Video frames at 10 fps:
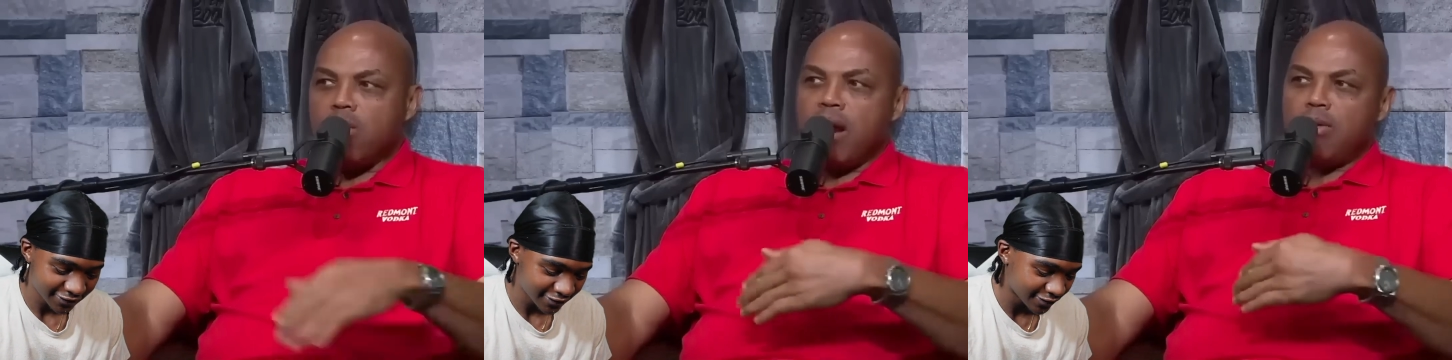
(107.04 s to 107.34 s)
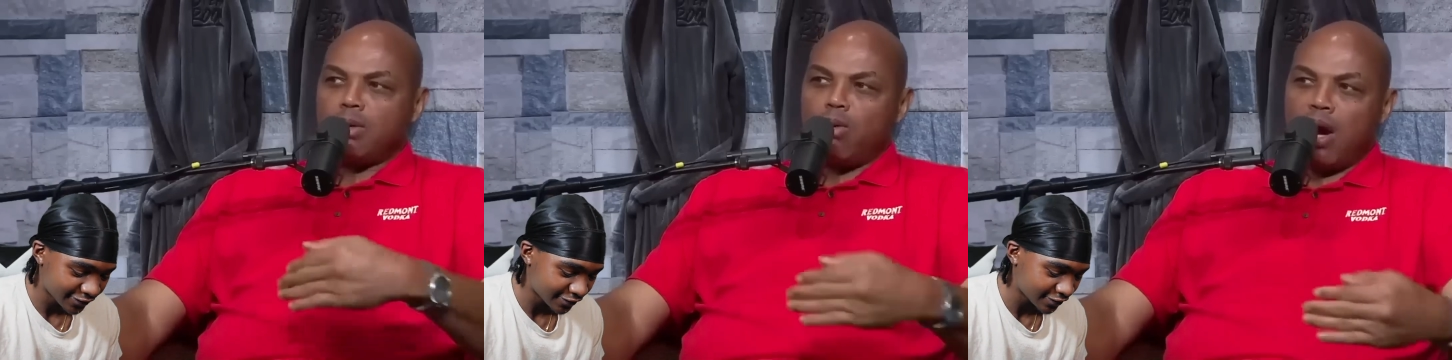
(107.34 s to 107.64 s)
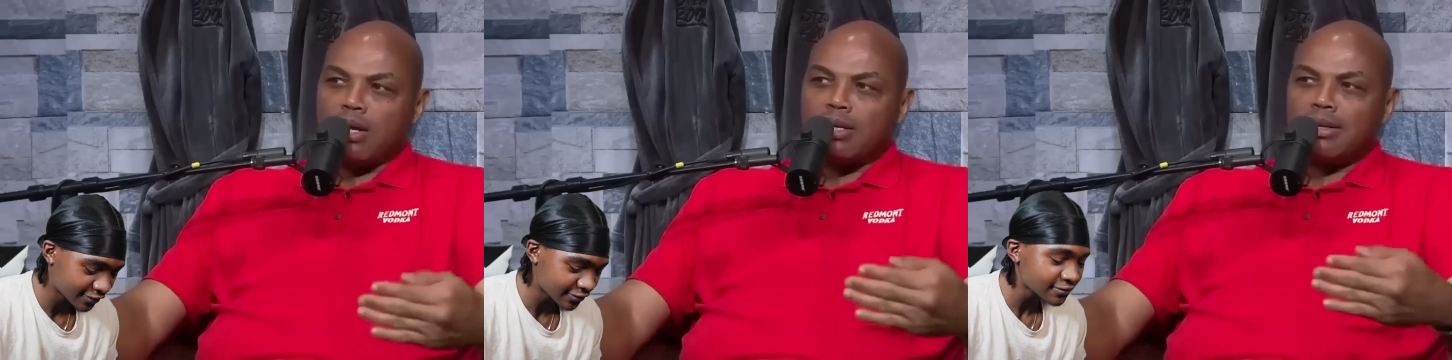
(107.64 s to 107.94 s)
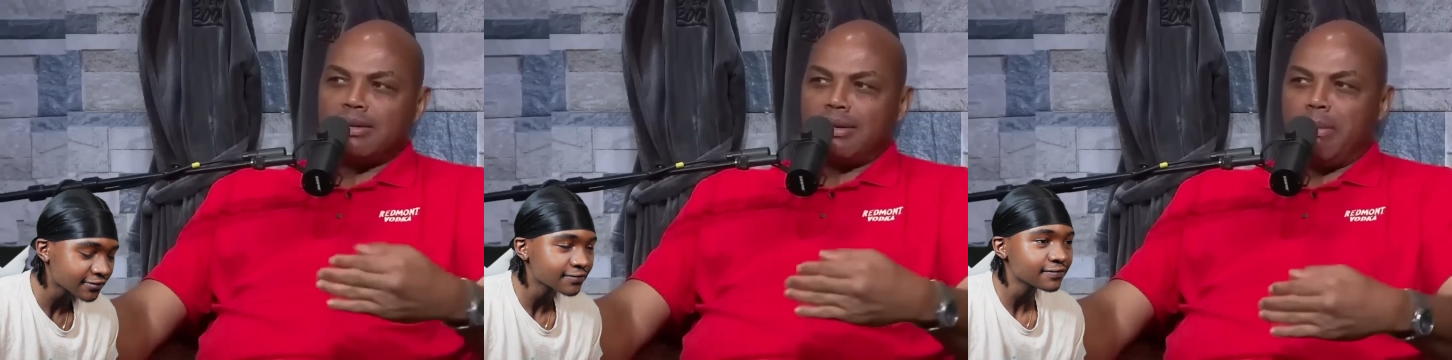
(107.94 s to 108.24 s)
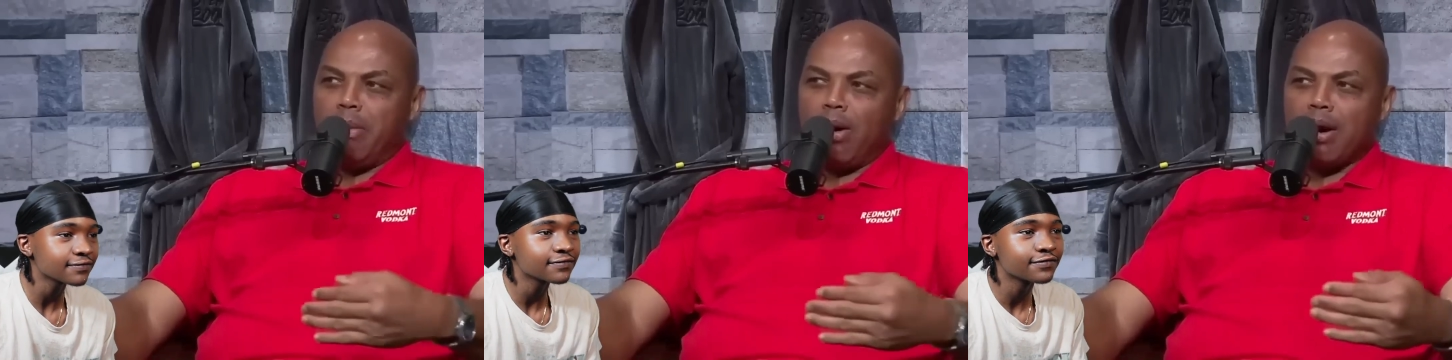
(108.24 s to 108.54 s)
Speaker 1: Well, when I was
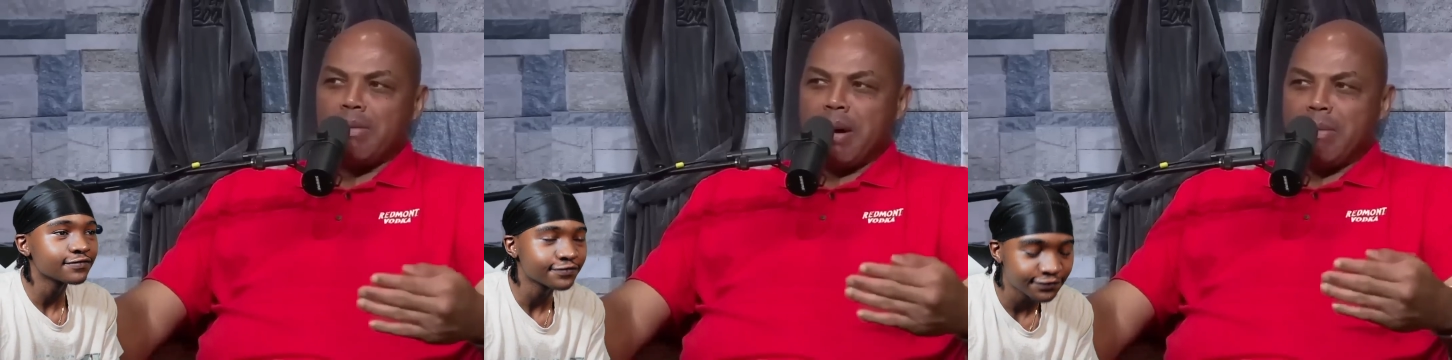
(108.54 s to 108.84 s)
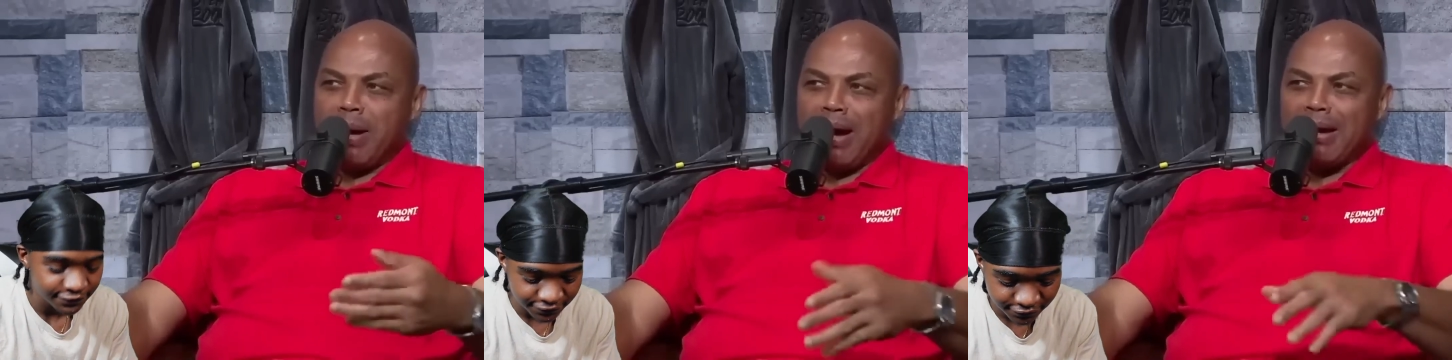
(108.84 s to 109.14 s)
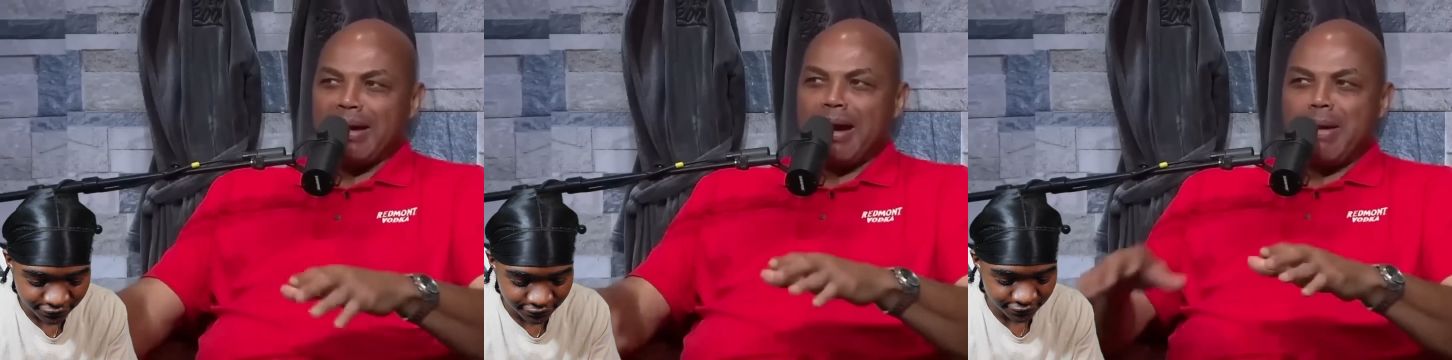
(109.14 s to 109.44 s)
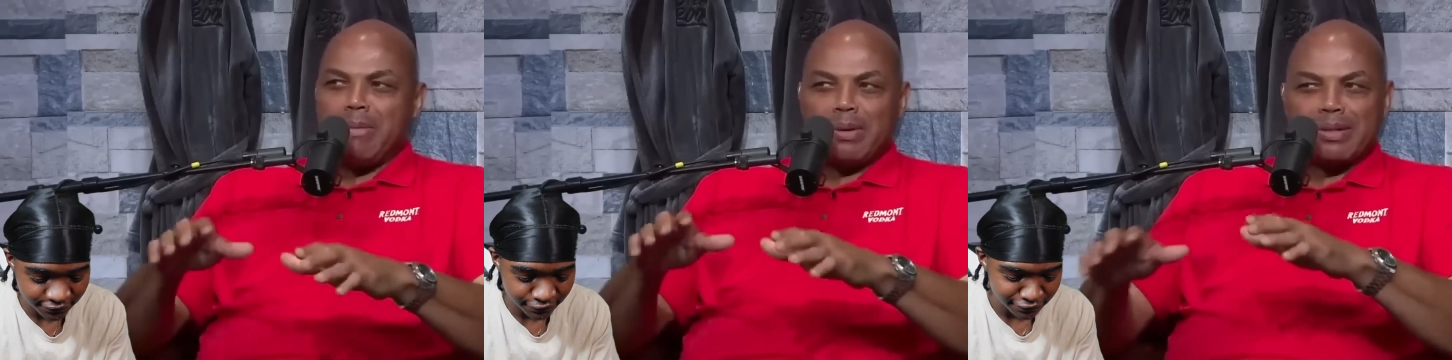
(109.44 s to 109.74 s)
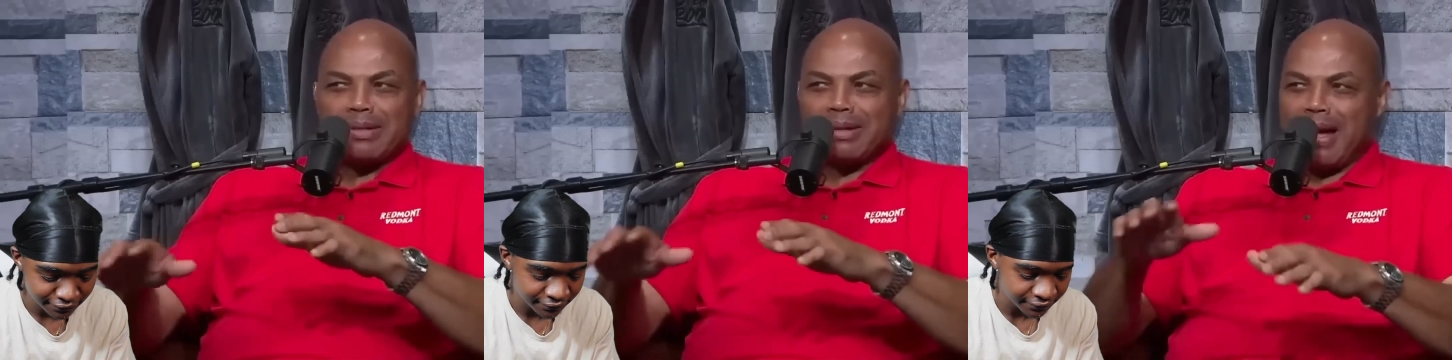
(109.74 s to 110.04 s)
washing a part of my body, I
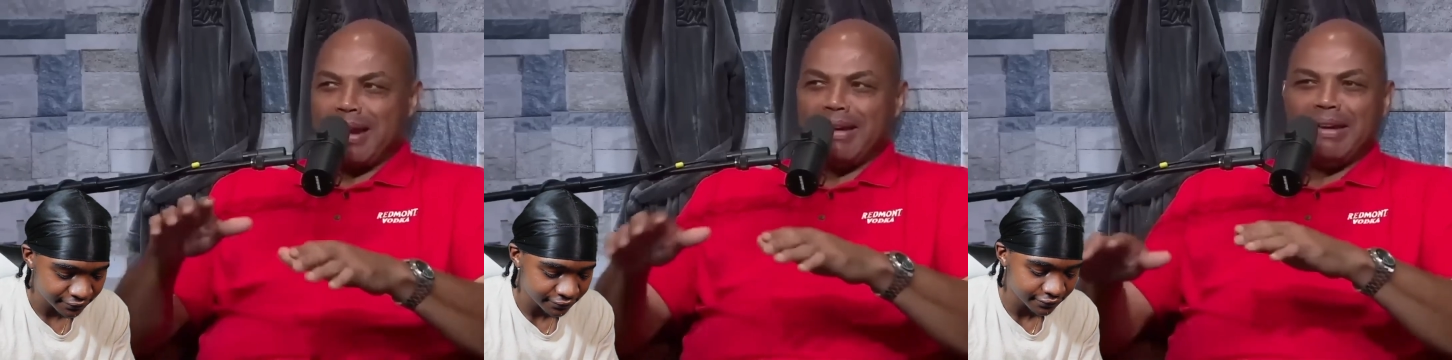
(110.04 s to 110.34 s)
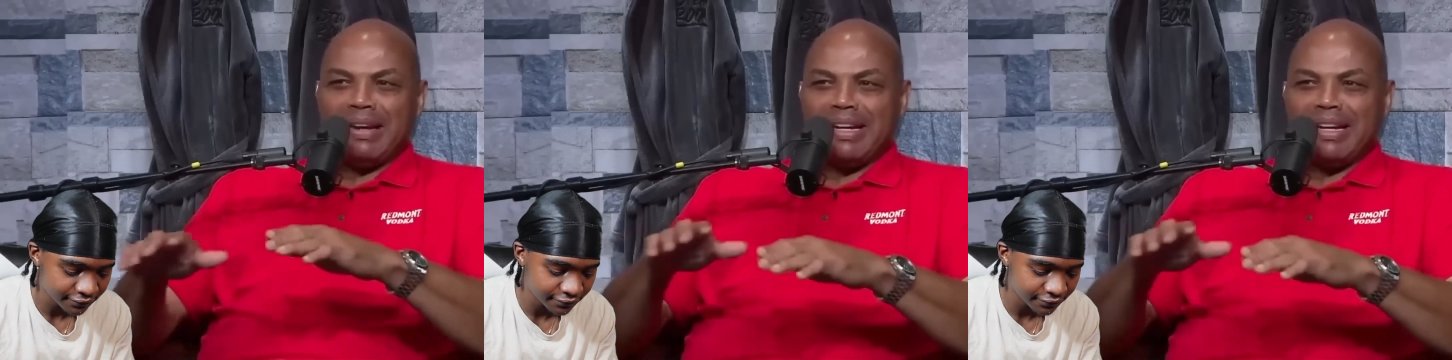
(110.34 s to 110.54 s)
almost had a